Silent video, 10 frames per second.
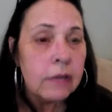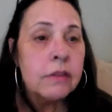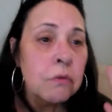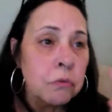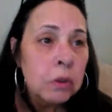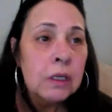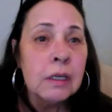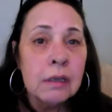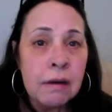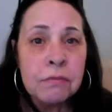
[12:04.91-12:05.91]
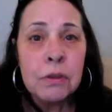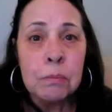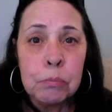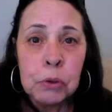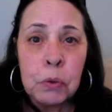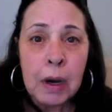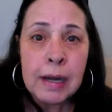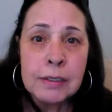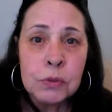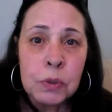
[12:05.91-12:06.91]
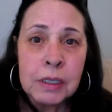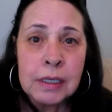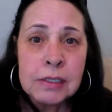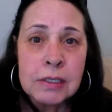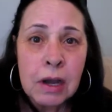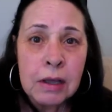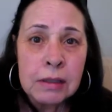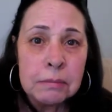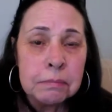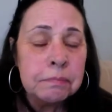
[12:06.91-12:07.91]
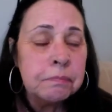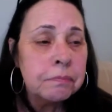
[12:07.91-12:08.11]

They really loved the blue eyes when they saw them.